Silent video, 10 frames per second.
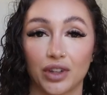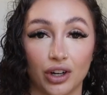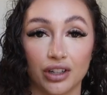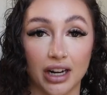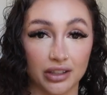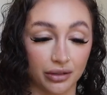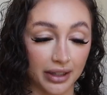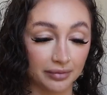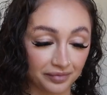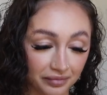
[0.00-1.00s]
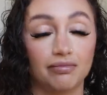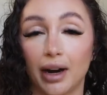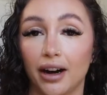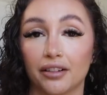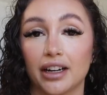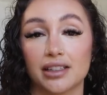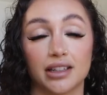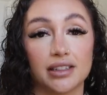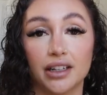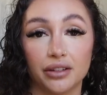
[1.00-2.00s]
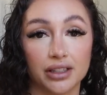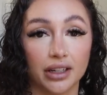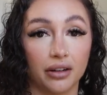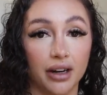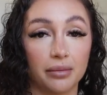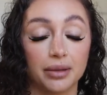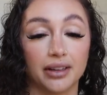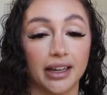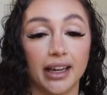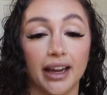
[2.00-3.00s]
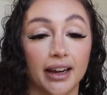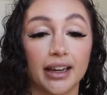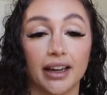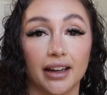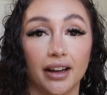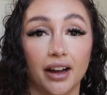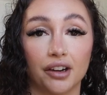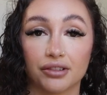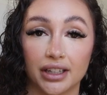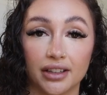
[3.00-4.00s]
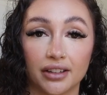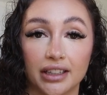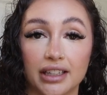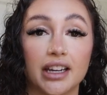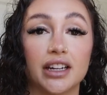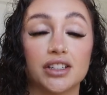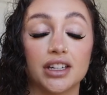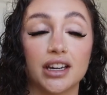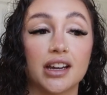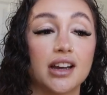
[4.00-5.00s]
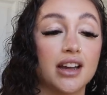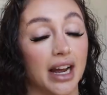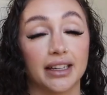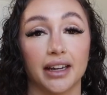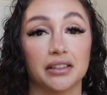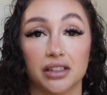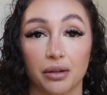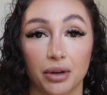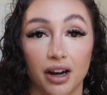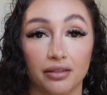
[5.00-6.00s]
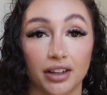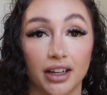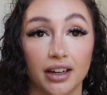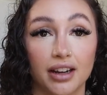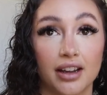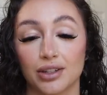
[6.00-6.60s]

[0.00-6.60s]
Could not do it. My heart rate is continuing to go up. They can't get a reading on the EKG. I can't stop coughing.